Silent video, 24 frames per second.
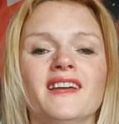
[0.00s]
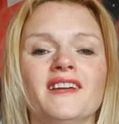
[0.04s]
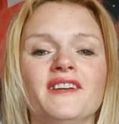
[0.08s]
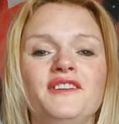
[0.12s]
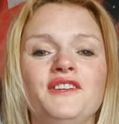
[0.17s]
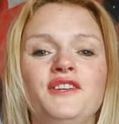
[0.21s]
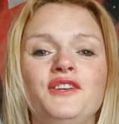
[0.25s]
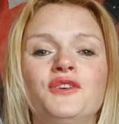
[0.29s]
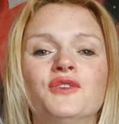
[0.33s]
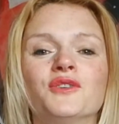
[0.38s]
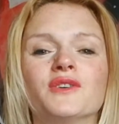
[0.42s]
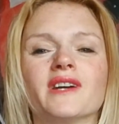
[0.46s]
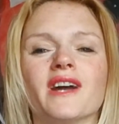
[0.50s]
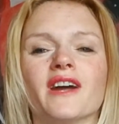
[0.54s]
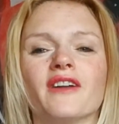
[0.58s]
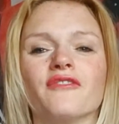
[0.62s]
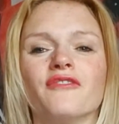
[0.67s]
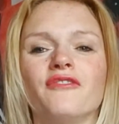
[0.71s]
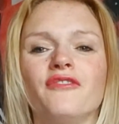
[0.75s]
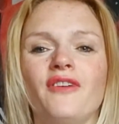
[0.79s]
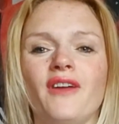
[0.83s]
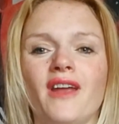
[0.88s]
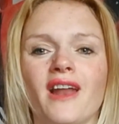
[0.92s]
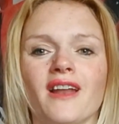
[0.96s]
You can
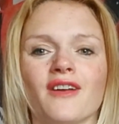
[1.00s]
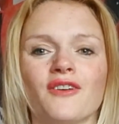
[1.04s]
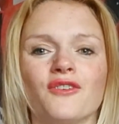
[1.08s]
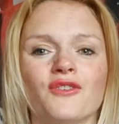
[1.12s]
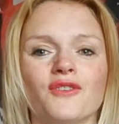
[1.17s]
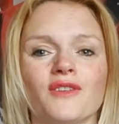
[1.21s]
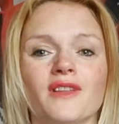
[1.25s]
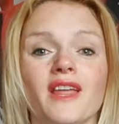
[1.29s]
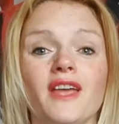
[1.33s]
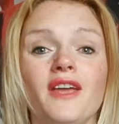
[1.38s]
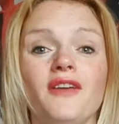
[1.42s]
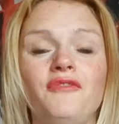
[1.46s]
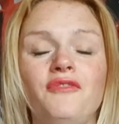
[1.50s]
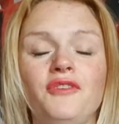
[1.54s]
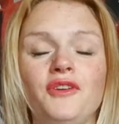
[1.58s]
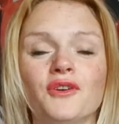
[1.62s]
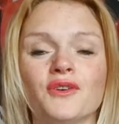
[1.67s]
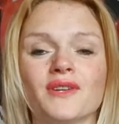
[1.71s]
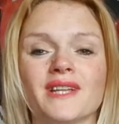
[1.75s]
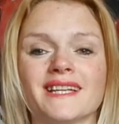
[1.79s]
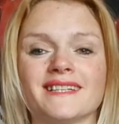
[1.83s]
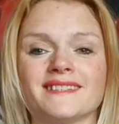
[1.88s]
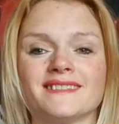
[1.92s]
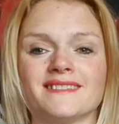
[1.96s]
feel good if
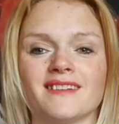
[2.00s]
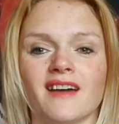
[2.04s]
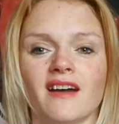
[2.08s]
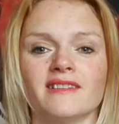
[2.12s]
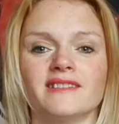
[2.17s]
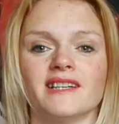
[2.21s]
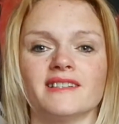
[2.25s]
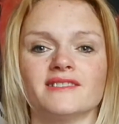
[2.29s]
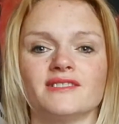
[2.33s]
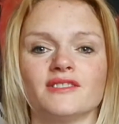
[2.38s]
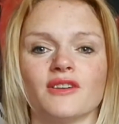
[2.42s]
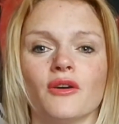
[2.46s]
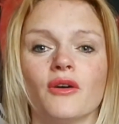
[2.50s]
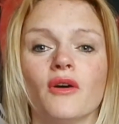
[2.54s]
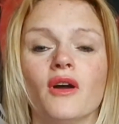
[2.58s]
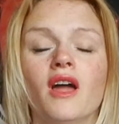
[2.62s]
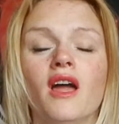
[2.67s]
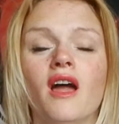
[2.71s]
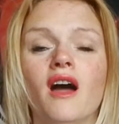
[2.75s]
you decided so.